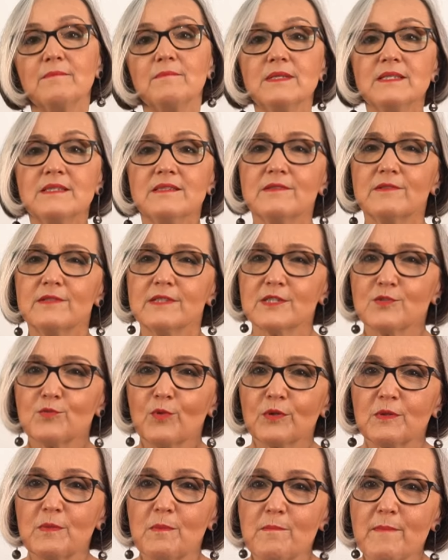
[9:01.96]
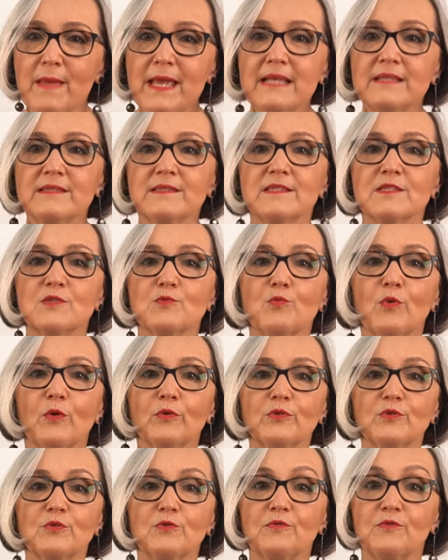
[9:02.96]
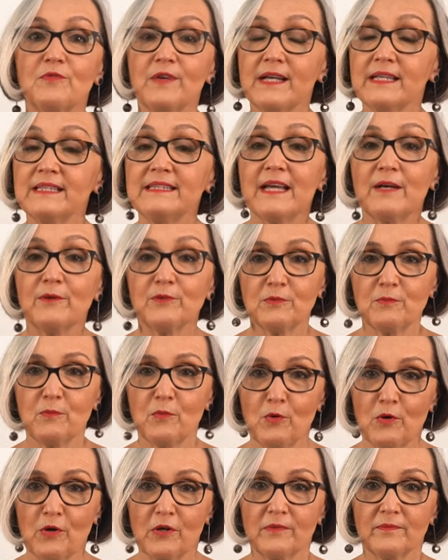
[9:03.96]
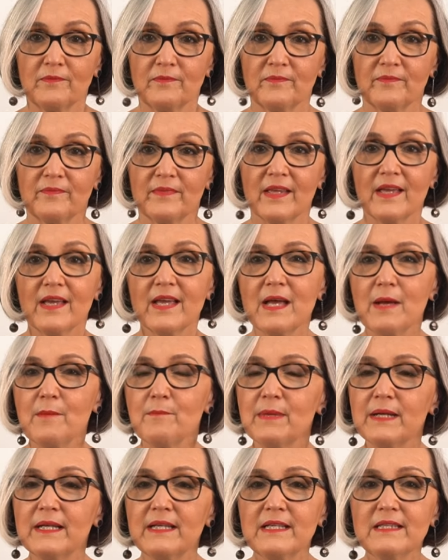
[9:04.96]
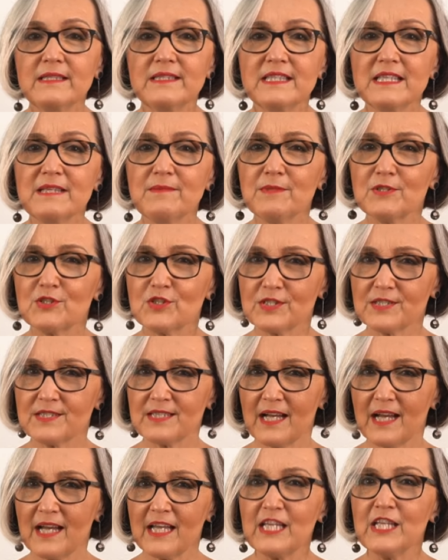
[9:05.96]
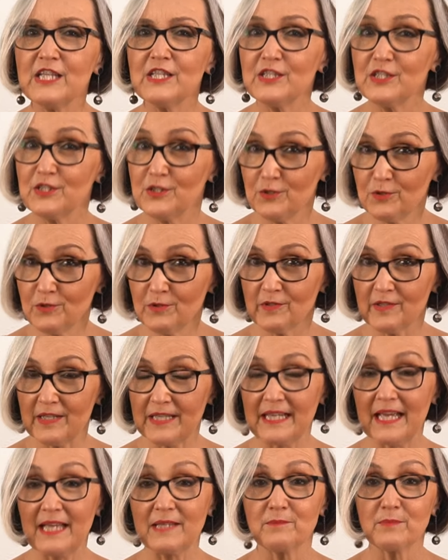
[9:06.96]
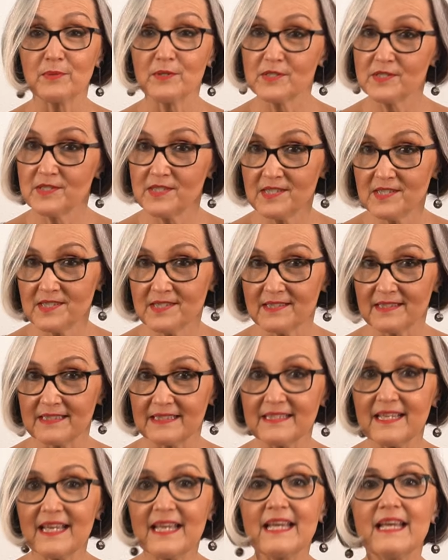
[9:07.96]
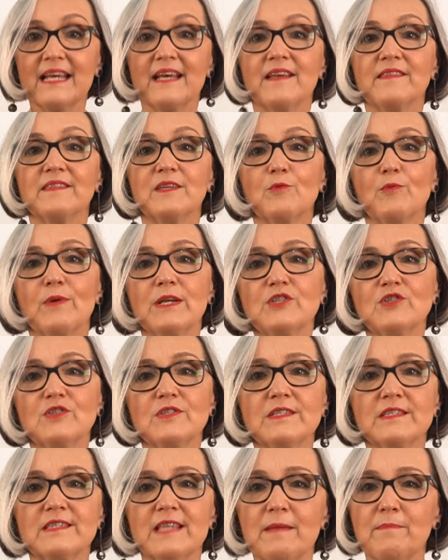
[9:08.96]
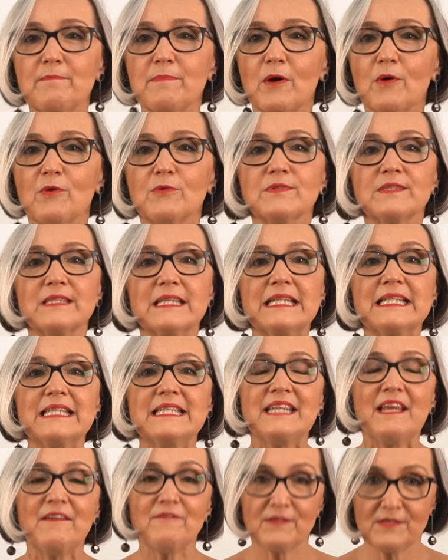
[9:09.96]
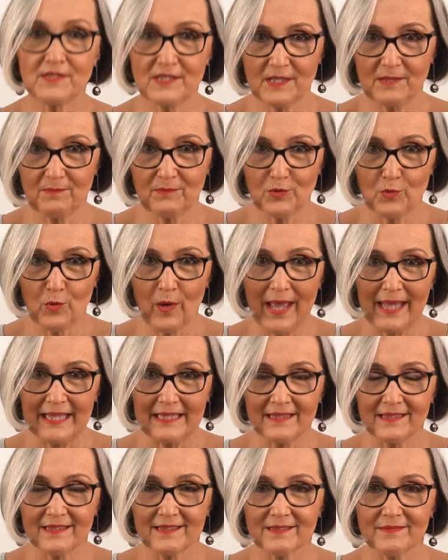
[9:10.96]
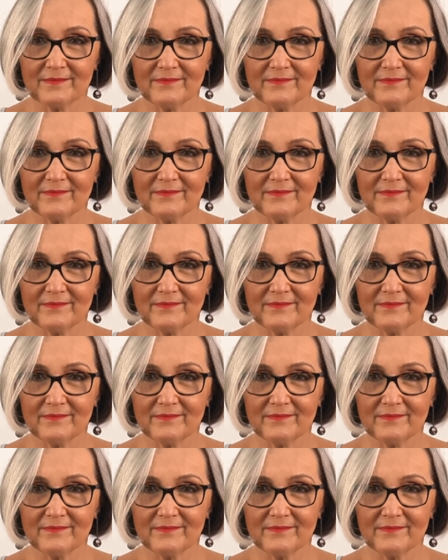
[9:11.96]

mystery is what makes us want to find out more. Magritte's images are enduring and persistent. The questions they pose never seem to end.